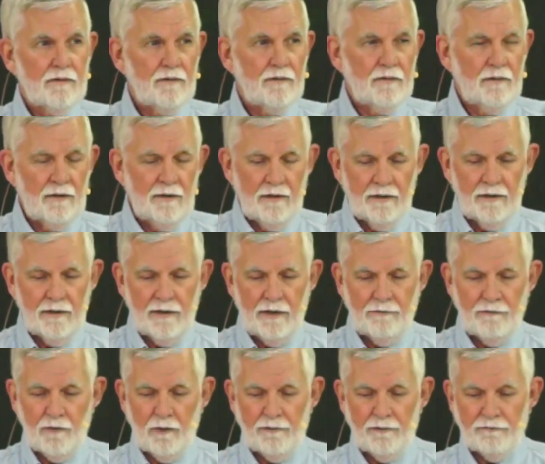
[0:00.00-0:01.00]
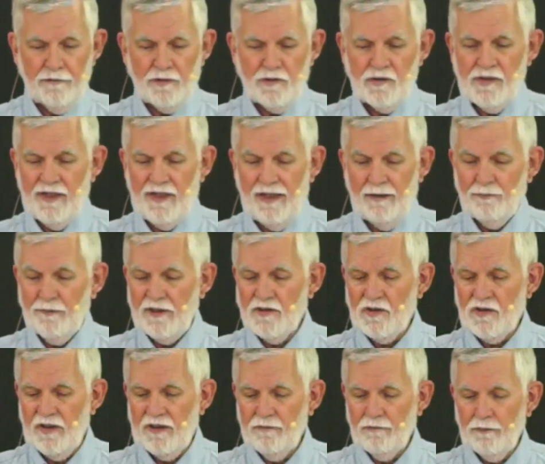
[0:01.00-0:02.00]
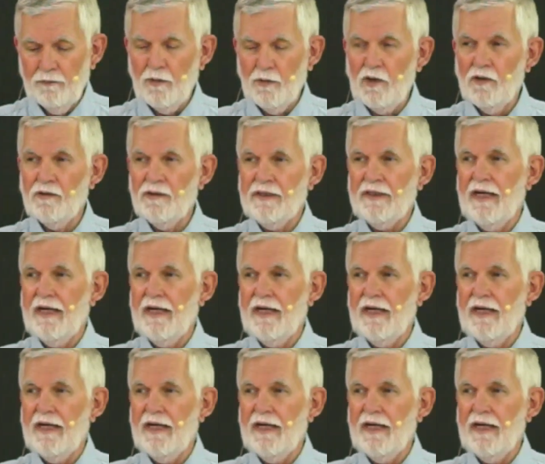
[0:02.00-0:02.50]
Have you ever stopped the sun from going down?